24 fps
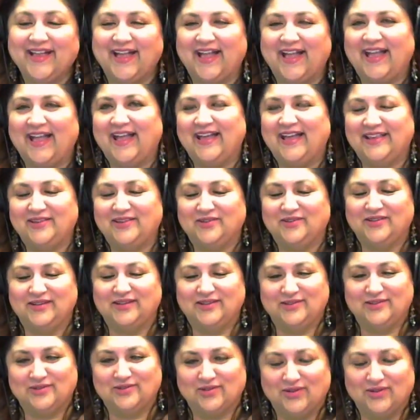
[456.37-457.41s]
and you can
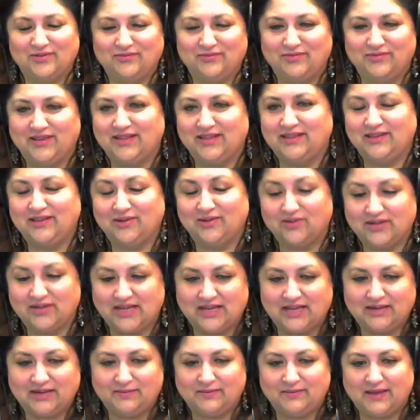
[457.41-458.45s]
enjoy with your
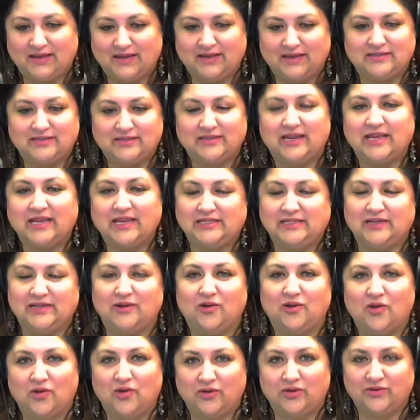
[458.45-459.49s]
darling Clarice right
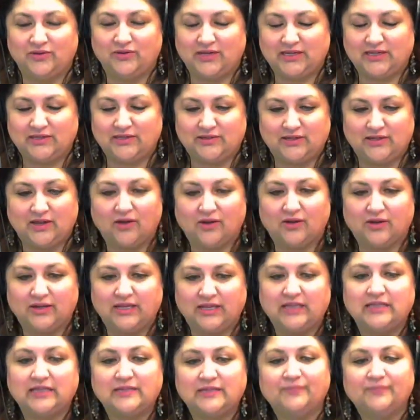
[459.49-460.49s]
here on Radio Hotties.